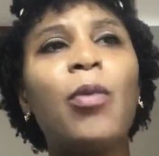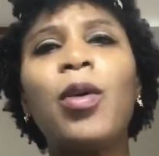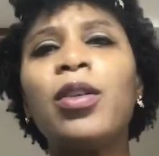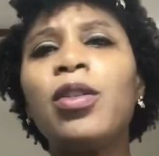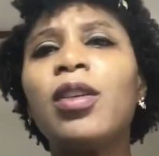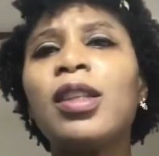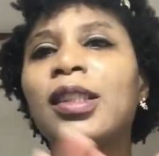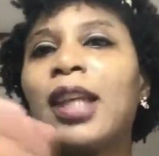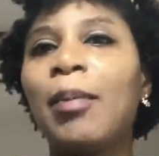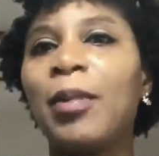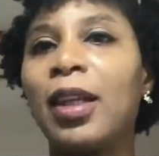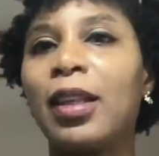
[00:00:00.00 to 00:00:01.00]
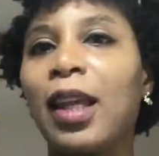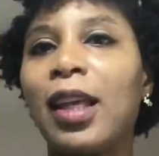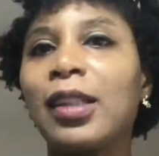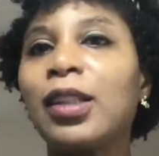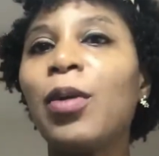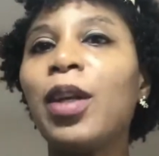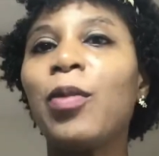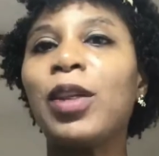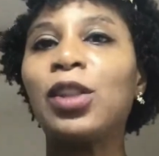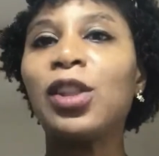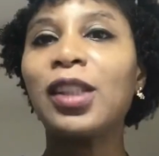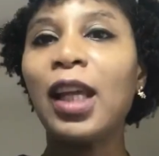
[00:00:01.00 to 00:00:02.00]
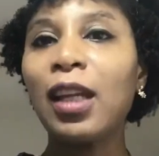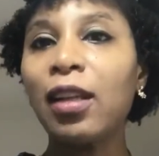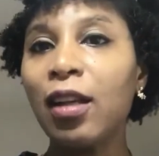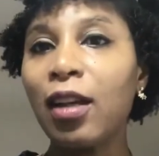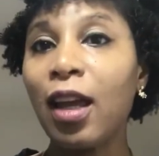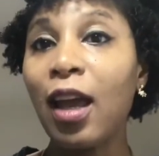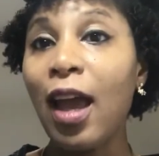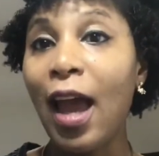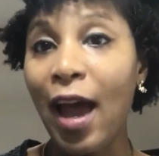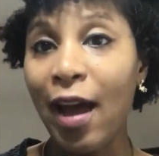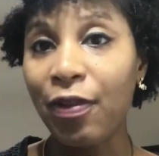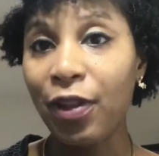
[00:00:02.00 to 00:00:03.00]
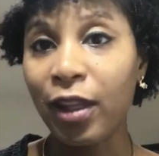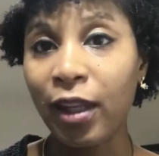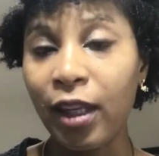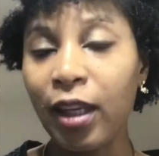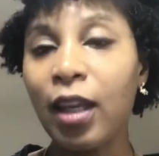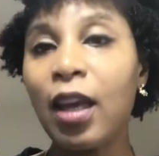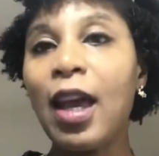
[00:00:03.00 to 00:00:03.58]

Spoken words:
Well, you can cite many things. So anyways, just take a look at the link,